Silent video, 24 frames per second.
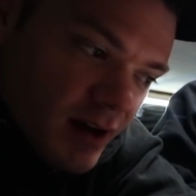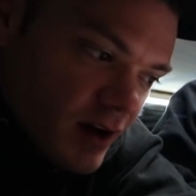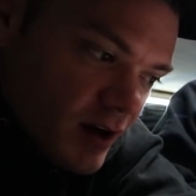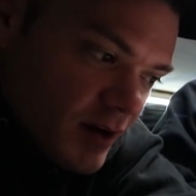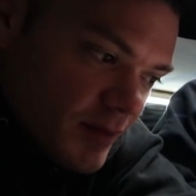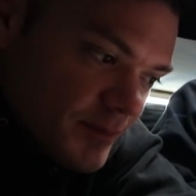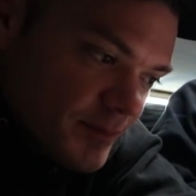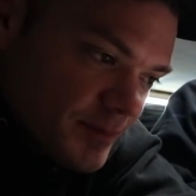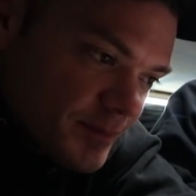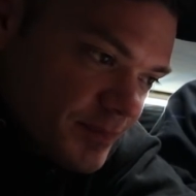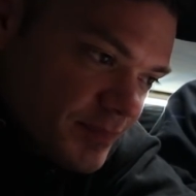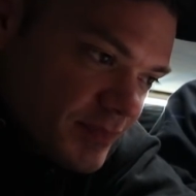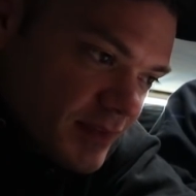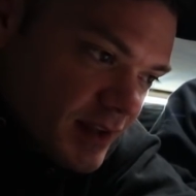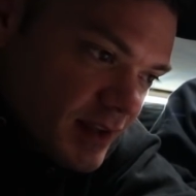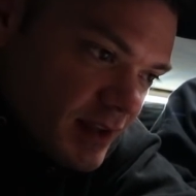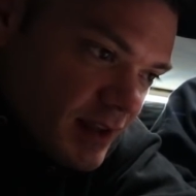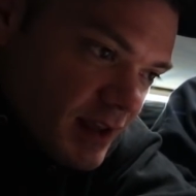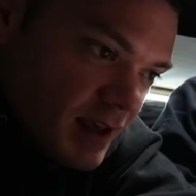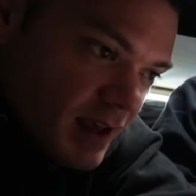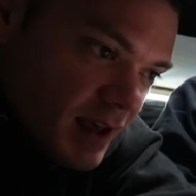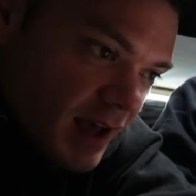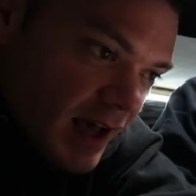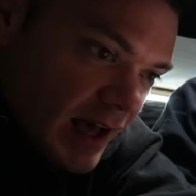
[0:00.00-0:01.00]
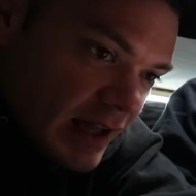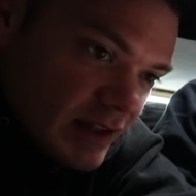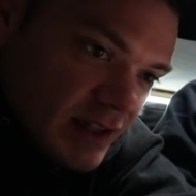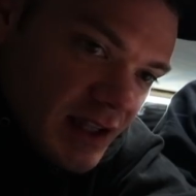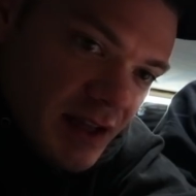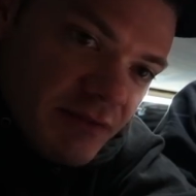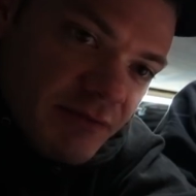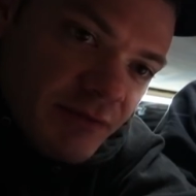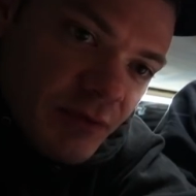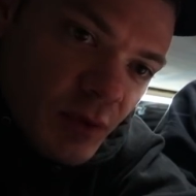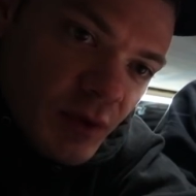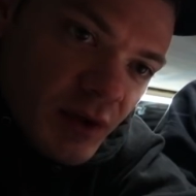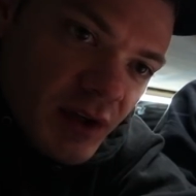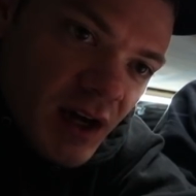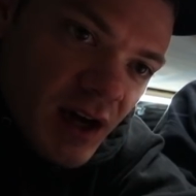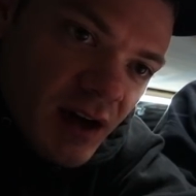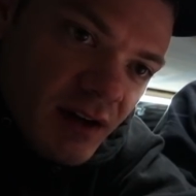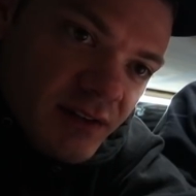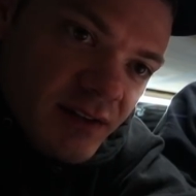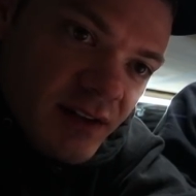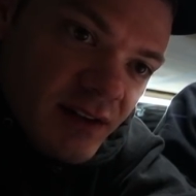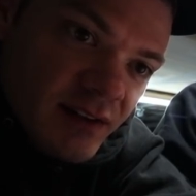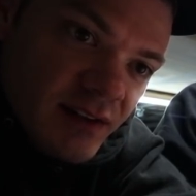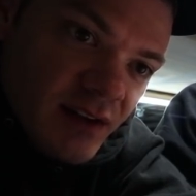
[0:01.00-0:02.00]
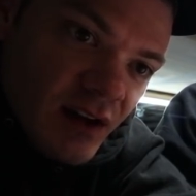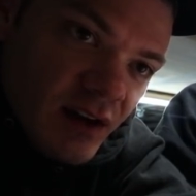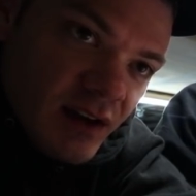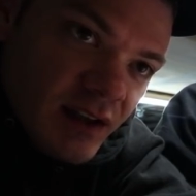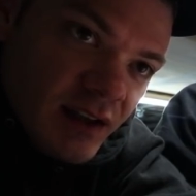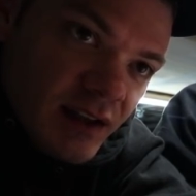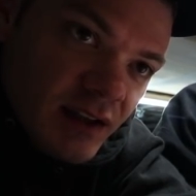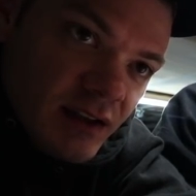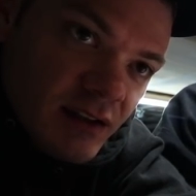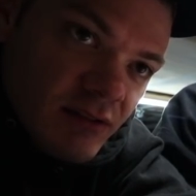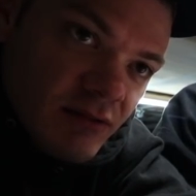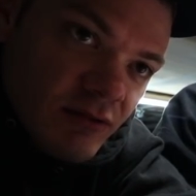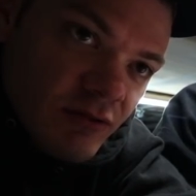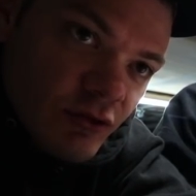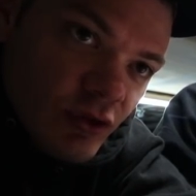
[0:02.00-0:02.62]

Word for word: Um, I left Fort Knox, Kentucky,